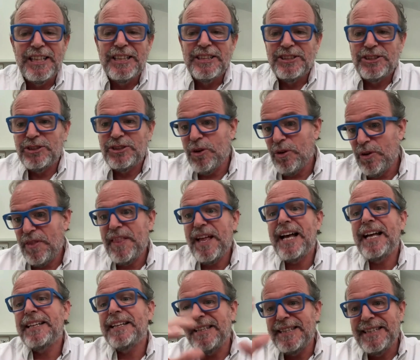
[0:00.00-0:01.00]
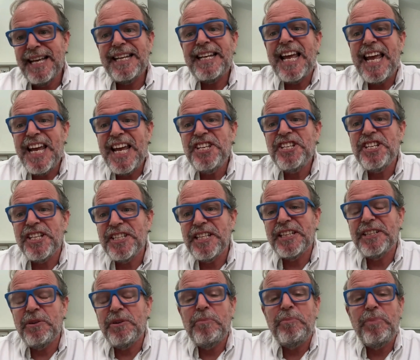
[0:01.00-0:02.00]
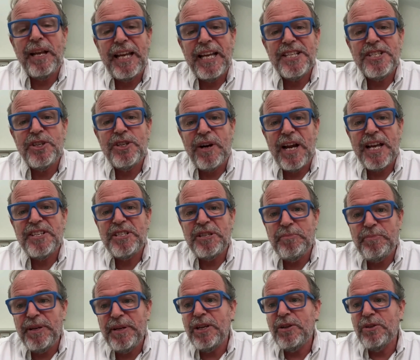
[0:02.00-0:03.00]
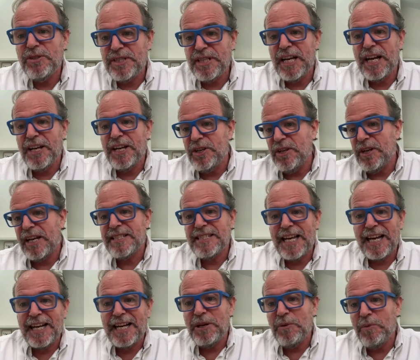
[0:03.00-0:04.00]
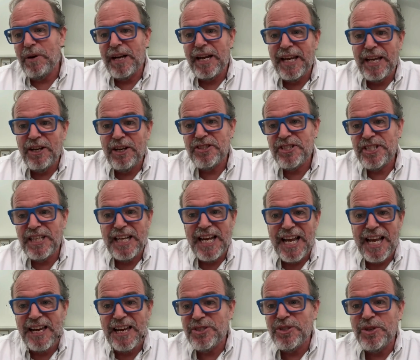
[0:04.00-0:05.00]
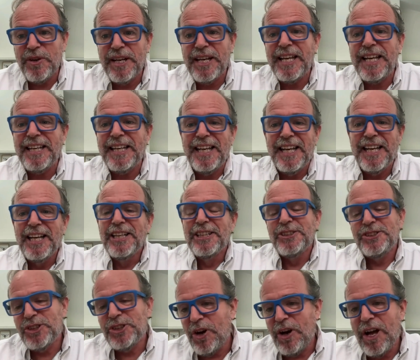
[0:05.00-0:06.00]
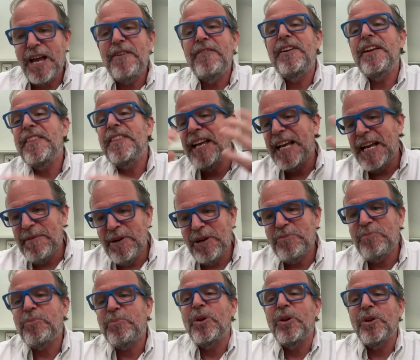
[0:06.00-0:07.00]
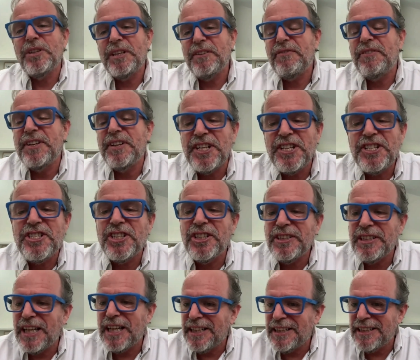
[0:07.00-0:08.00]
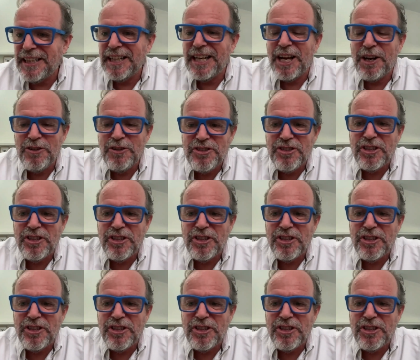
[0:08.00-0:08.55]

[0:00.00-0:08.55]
So that agent that replicates your ICP could tell you exactly what he or she likes doing it. So everything about product definition and launch